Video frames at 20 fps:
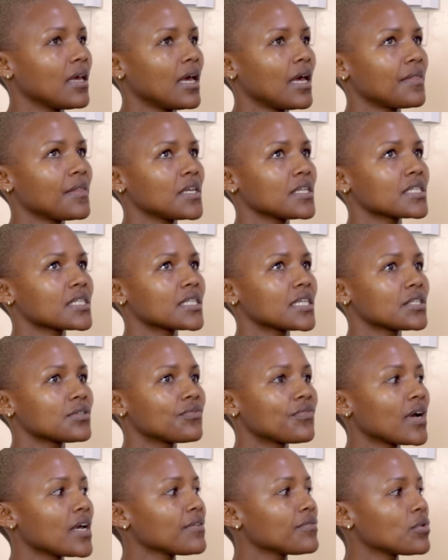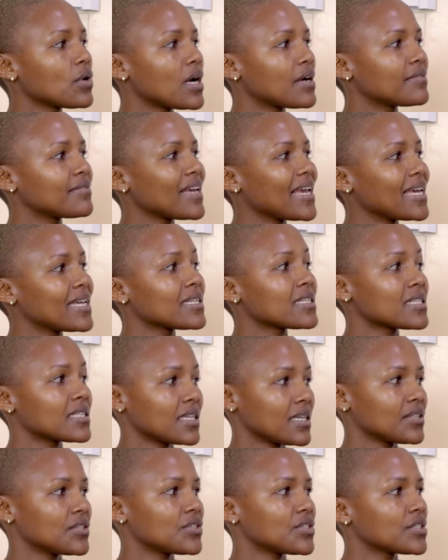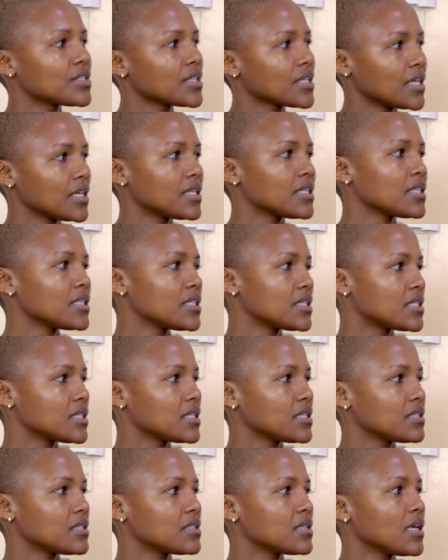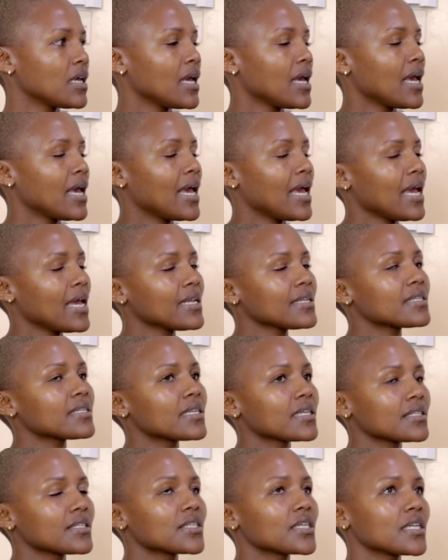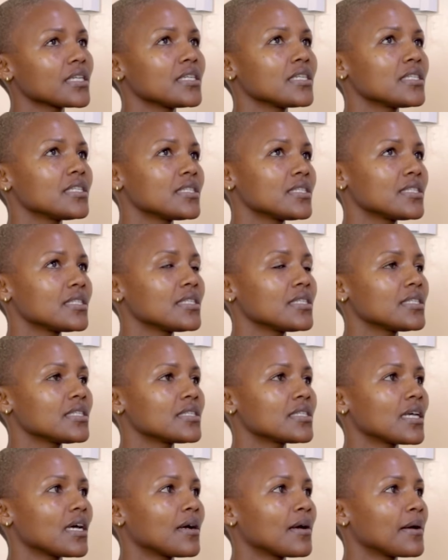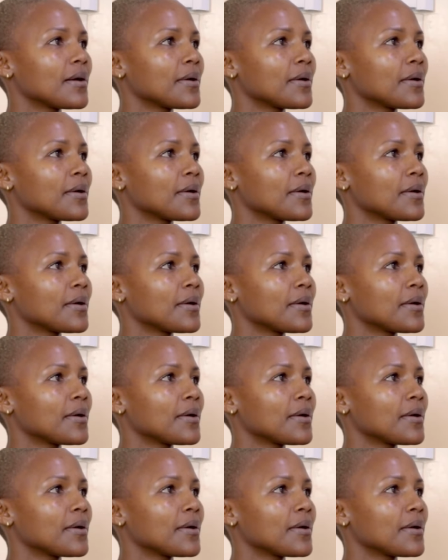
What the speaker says: And then stage 5, you have end-stage kidney disease. End-stage kidney disease,